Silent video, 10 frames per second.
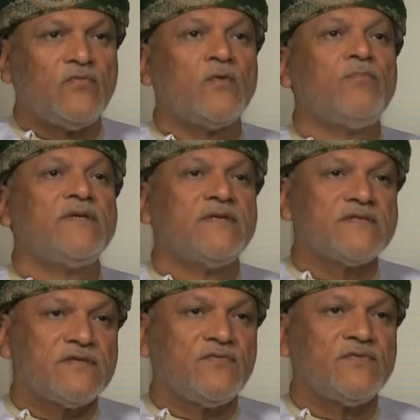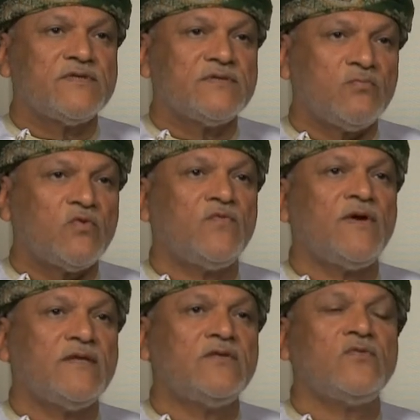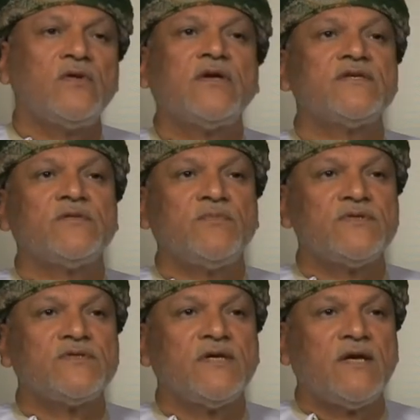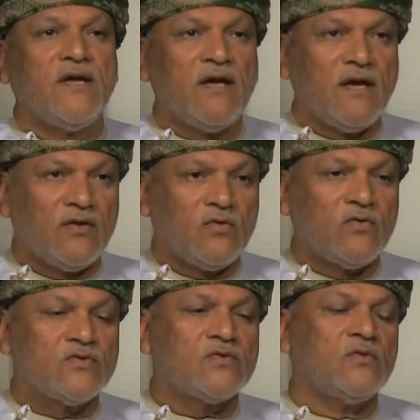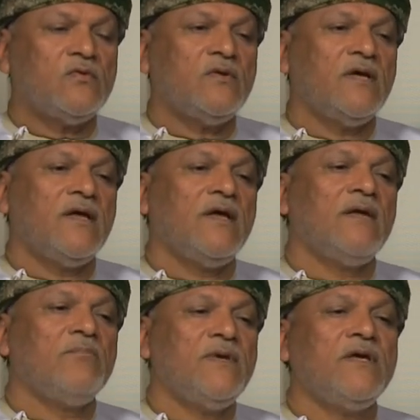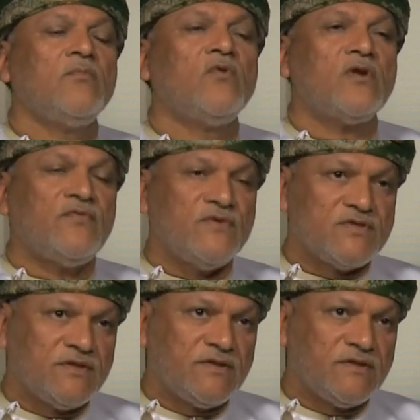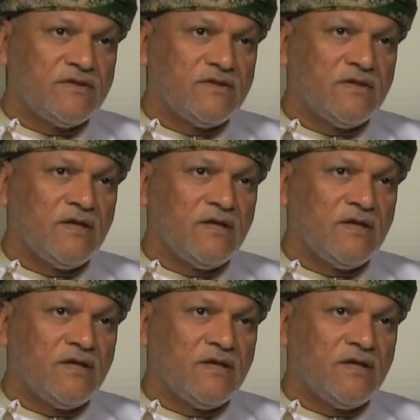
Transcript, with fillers: for better service provided to the customers and also being more efficient